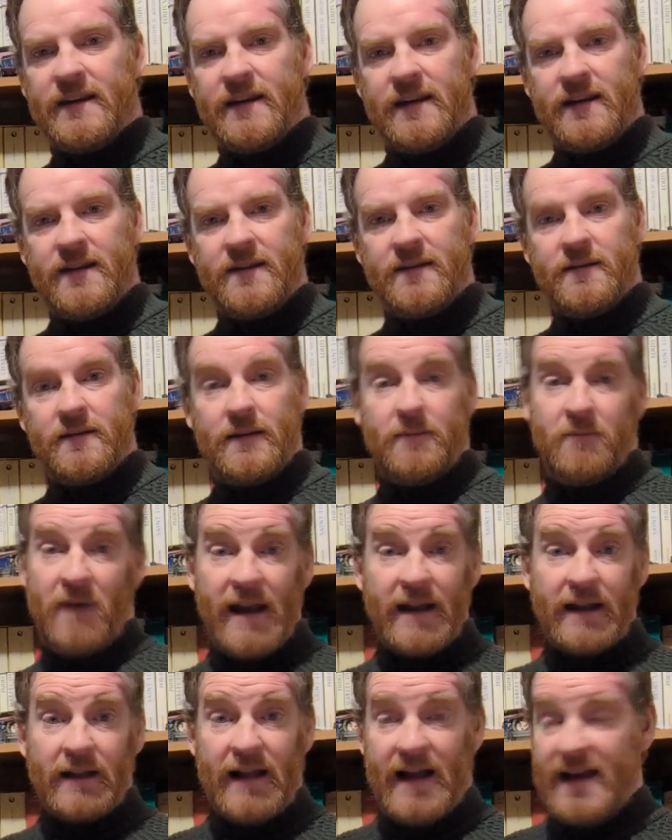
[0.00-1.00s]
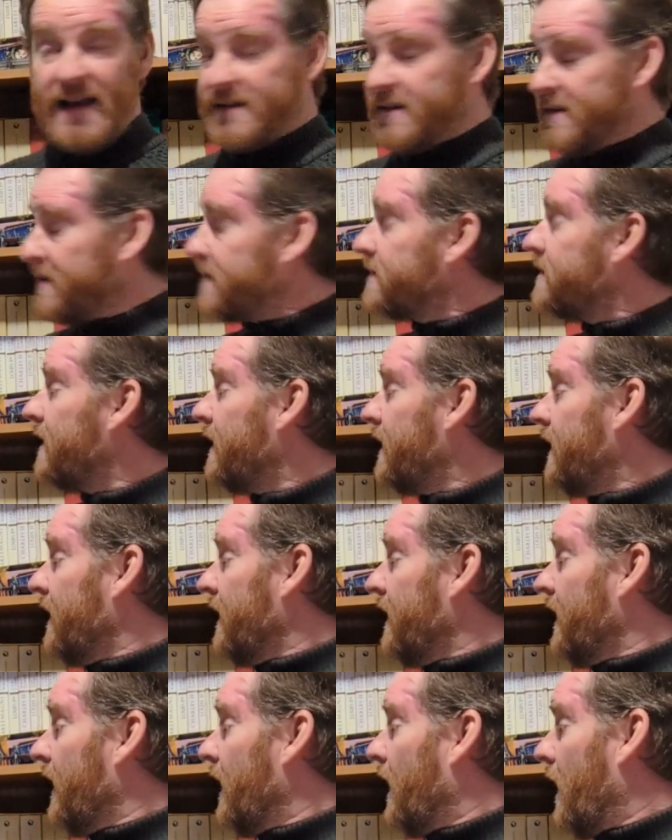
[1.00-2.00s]
in my classes,
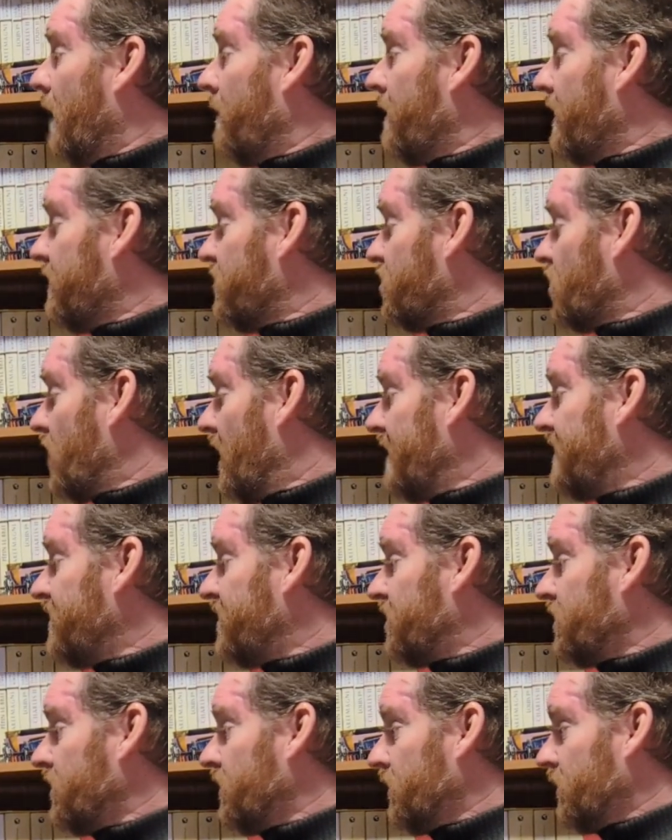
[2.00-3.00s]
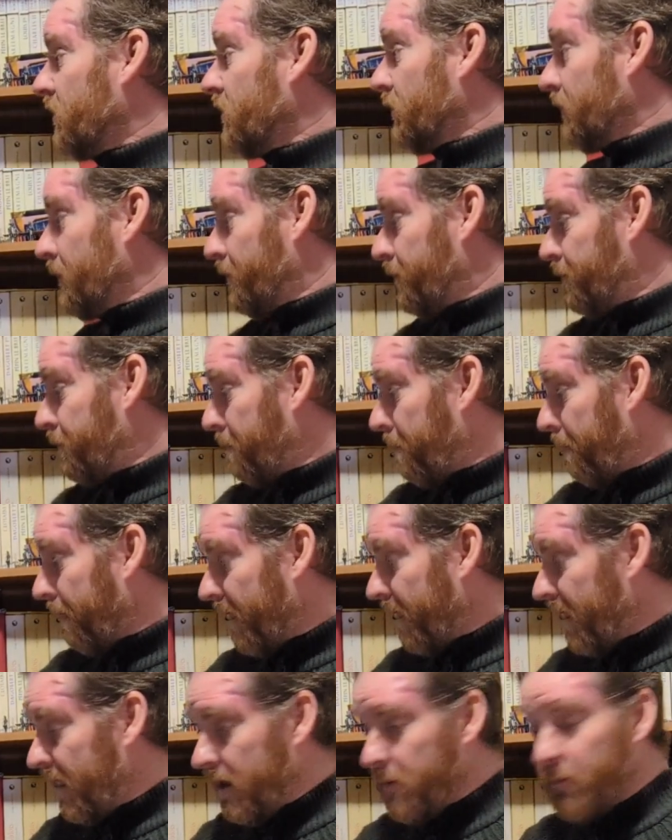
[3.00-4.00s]
and trying to
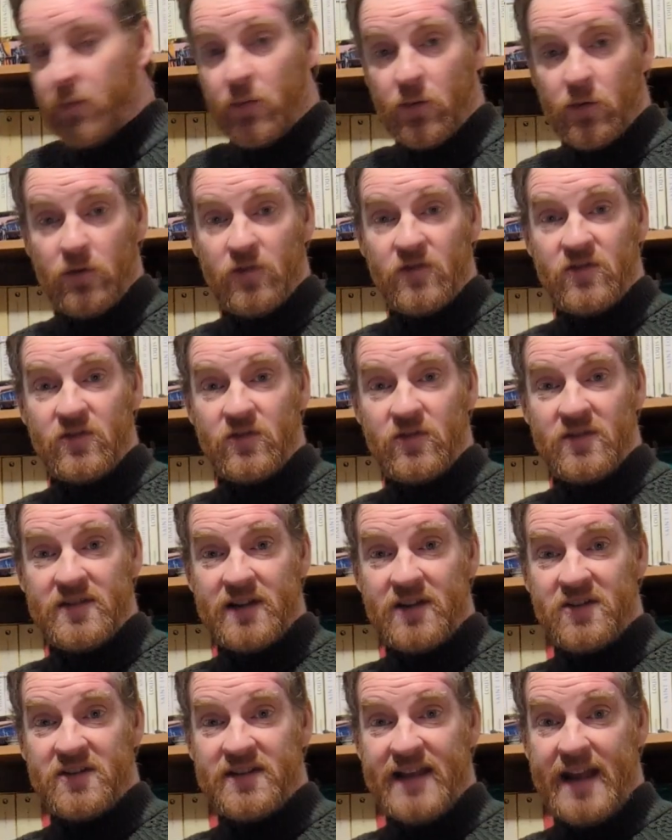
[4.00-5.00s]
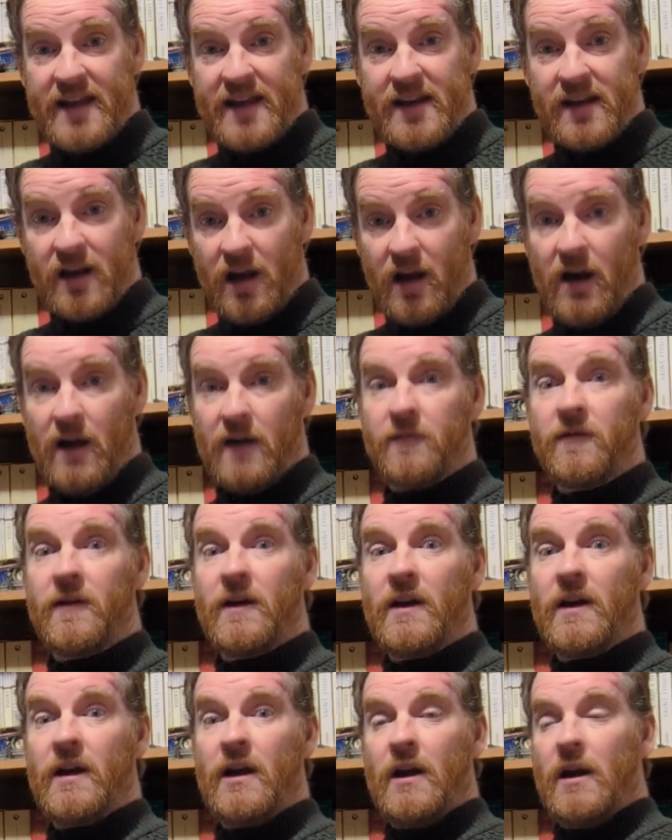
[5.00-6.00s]
improve students' understanding of
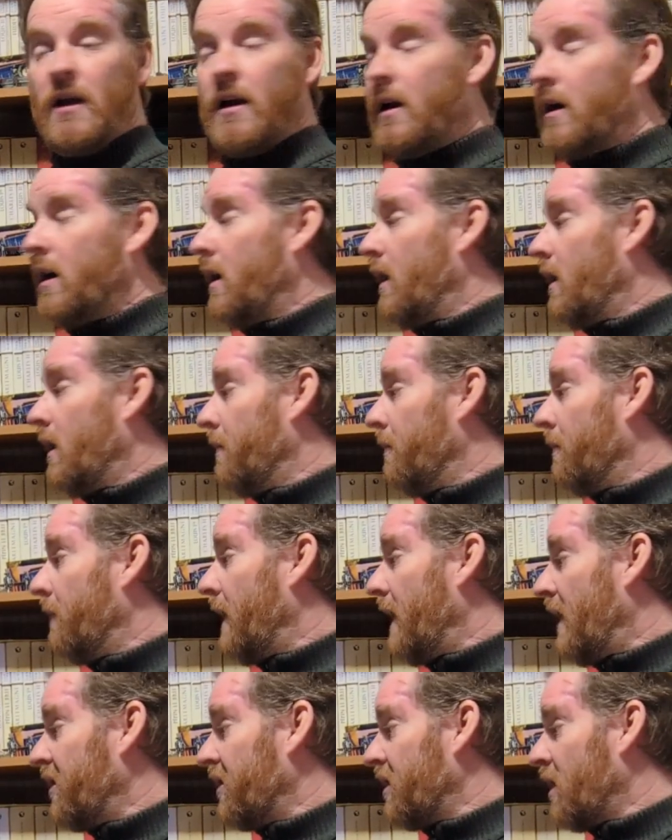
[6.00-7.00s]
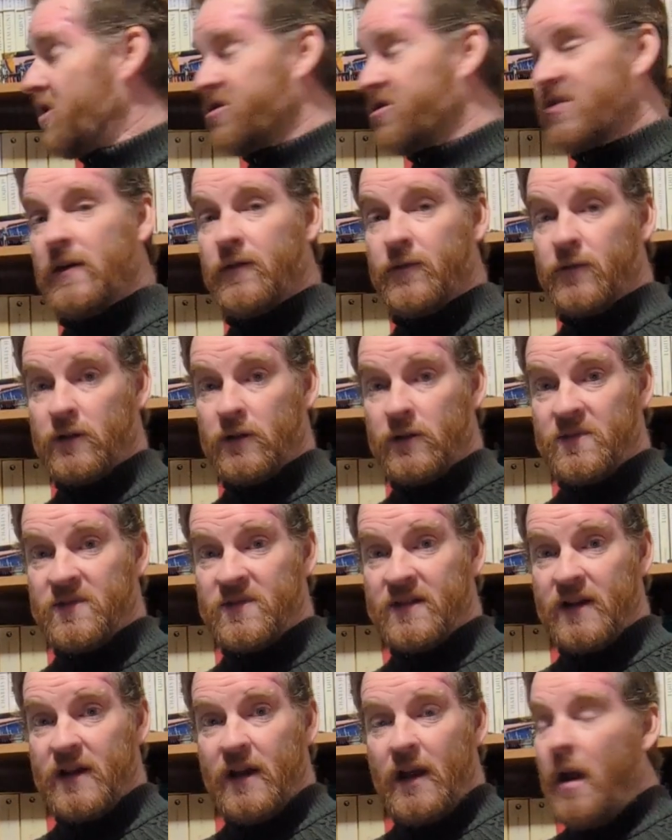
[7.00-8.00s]
how to conjugate
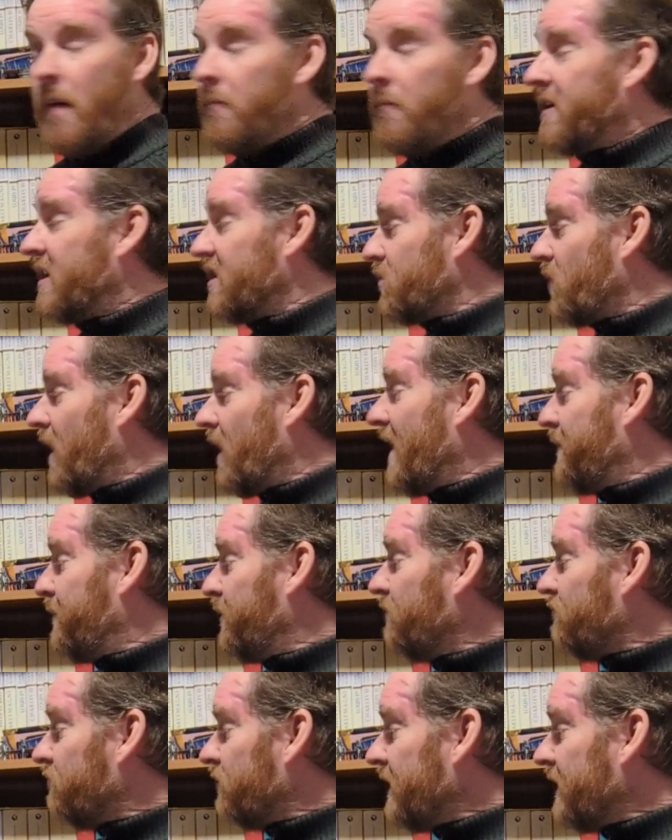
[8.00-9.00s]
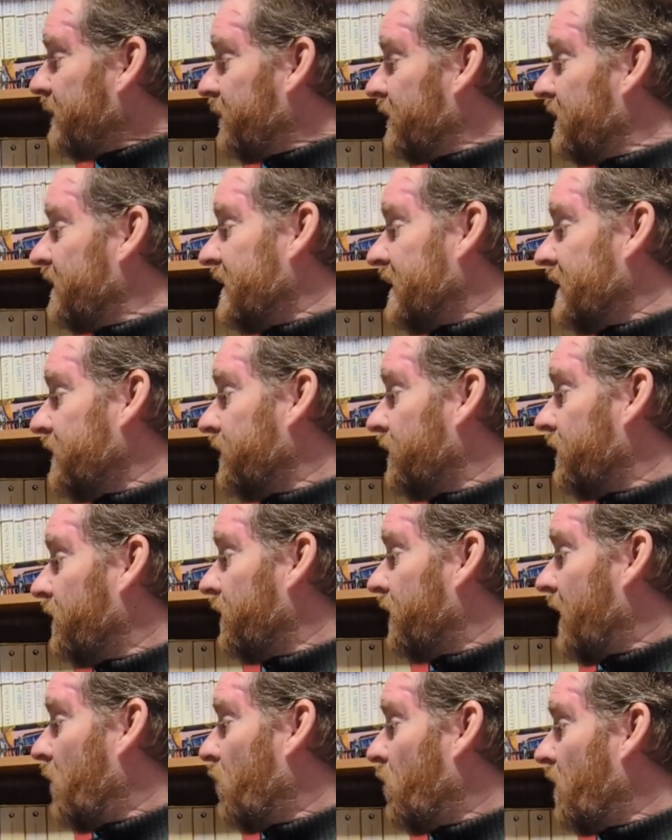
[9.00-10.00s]
verbs. Because I really believe
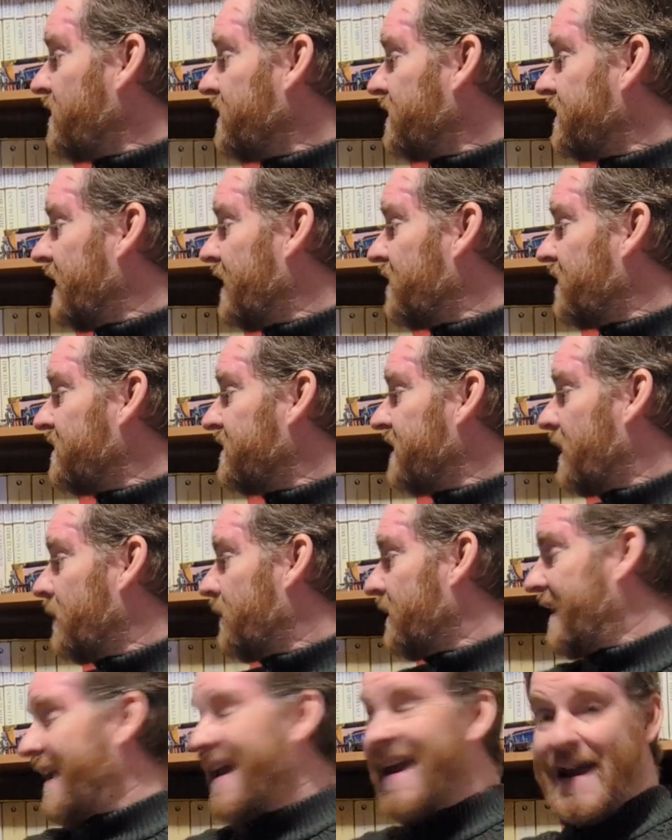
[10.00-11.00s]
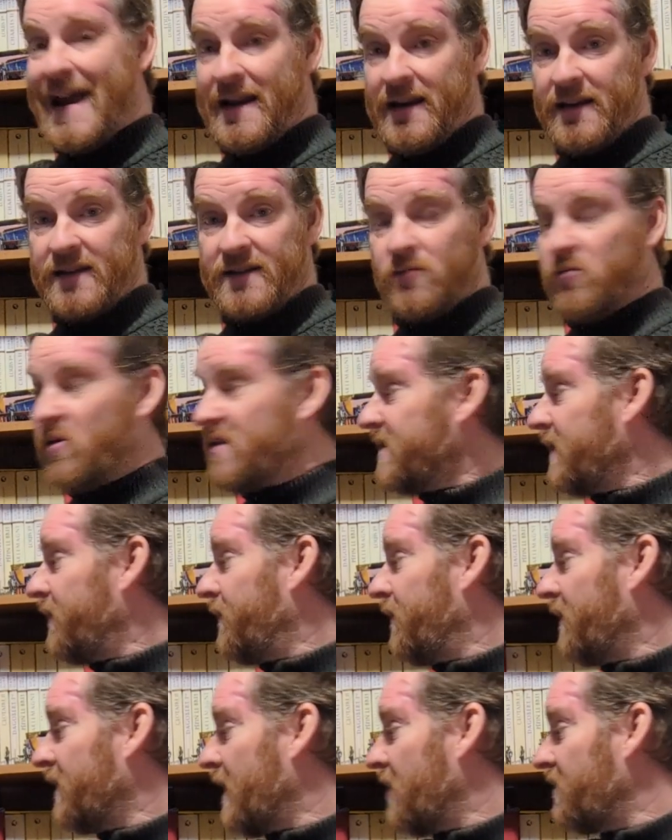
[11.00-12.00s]
that once they understand the mechanics, once they
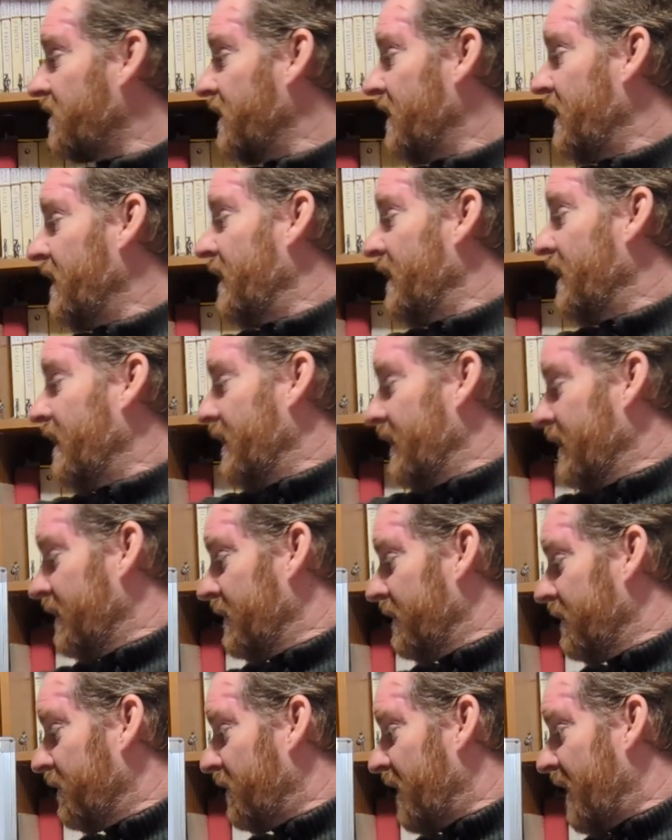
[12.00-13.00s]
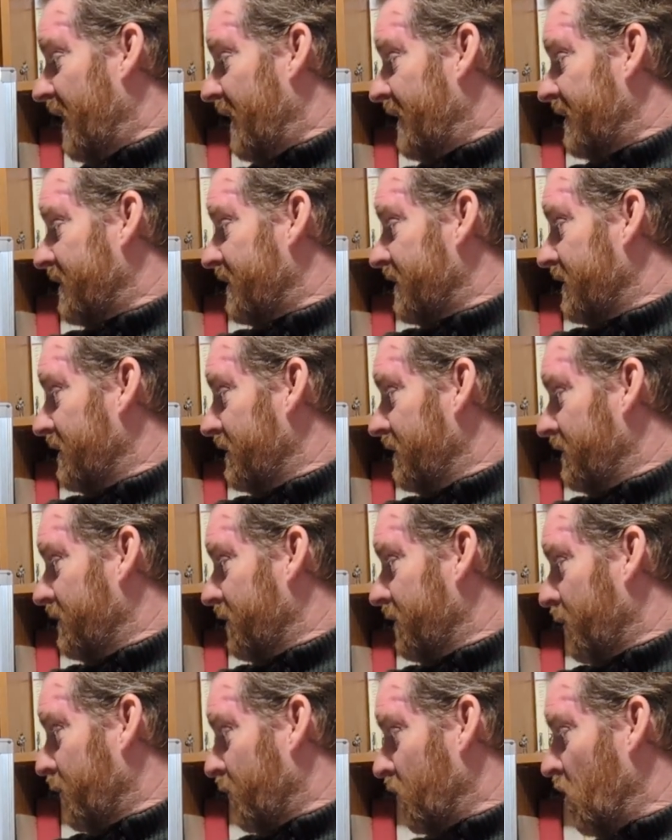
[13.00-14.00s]
figure out that
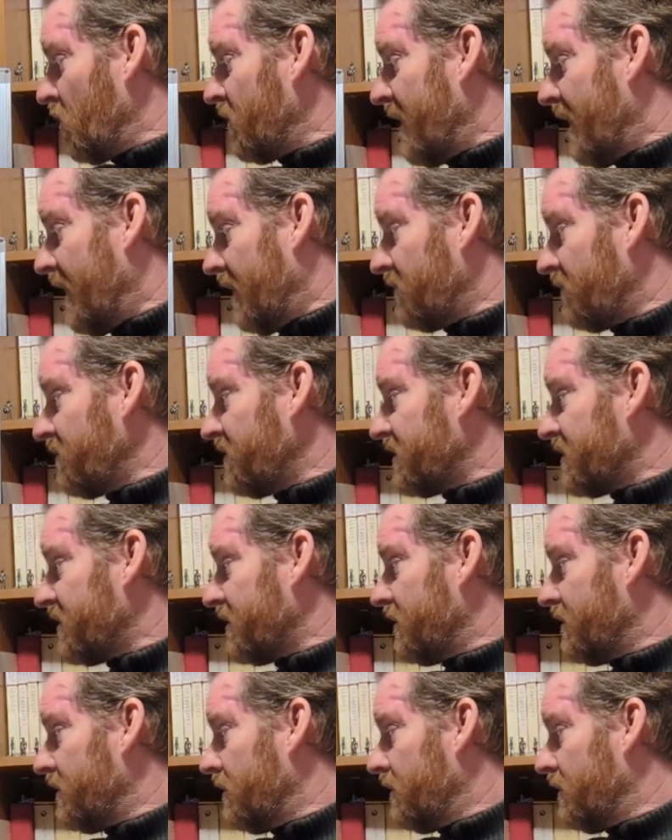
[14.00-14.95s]
the pronouns,